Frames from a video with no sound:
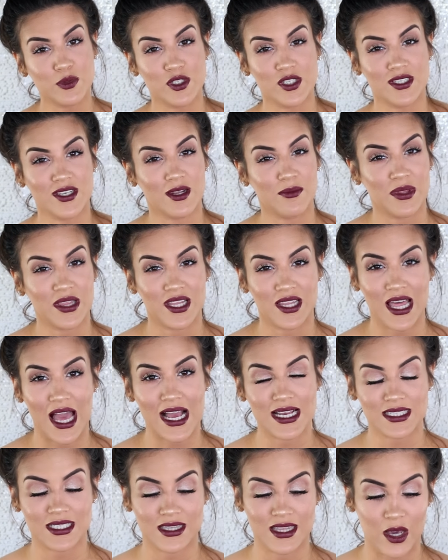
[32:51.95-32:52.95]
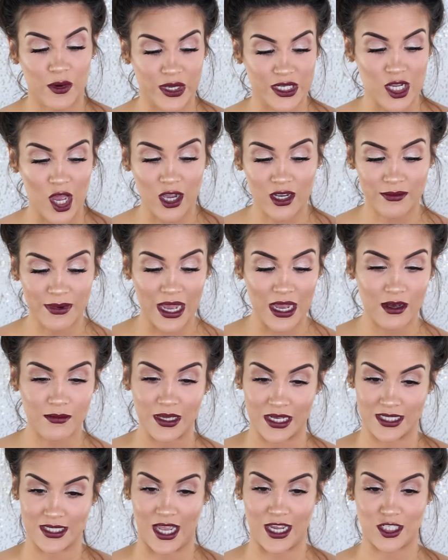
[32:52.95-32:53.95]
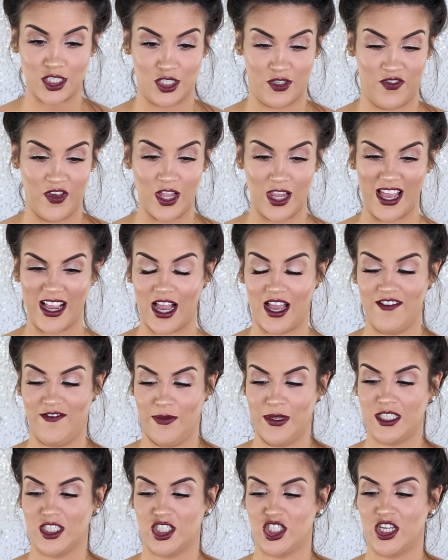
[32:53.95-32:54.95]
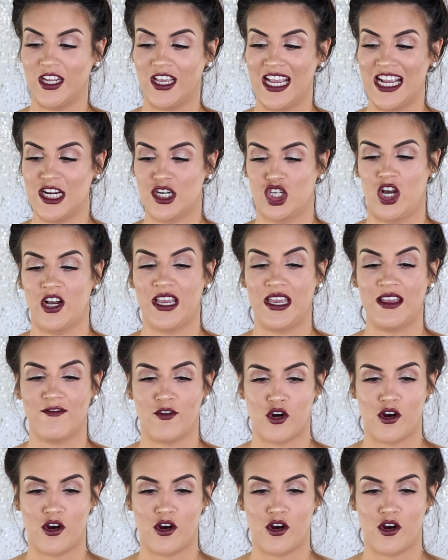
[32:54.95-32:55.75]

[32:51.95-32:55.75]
which is gonna be the last thing that we talk about because I just feel like I've been sitting here talking